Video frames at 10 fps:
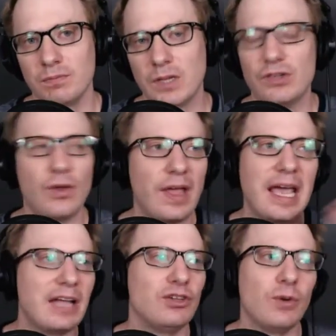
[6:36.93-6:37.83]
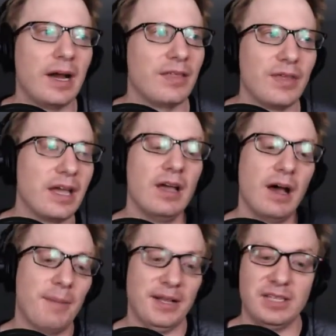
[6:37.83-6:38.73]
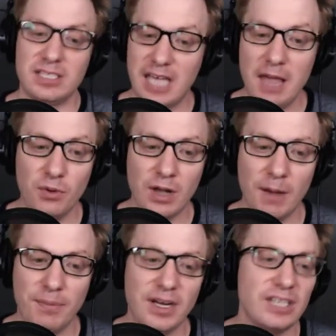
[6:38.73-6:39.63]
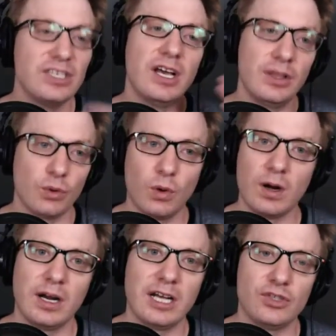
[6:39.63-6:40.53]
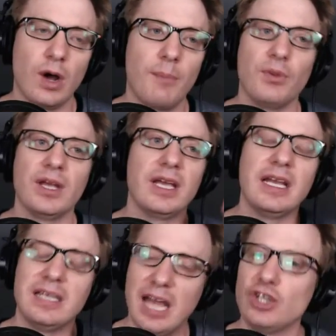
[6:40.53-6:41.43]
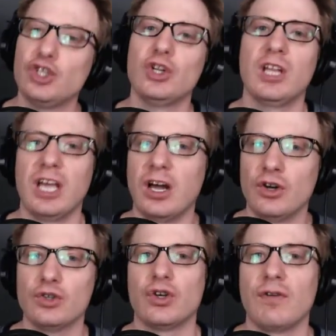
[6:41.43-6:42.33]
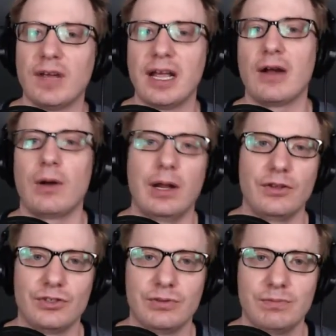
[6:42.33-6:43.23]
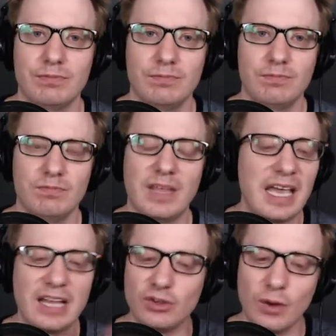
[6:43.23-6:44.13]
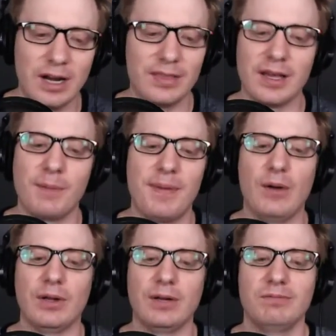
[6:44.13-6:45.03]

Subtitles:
So they can't do anything about these cable companies and their organized duopoly intentionally underserving areas. They can't do anything about it.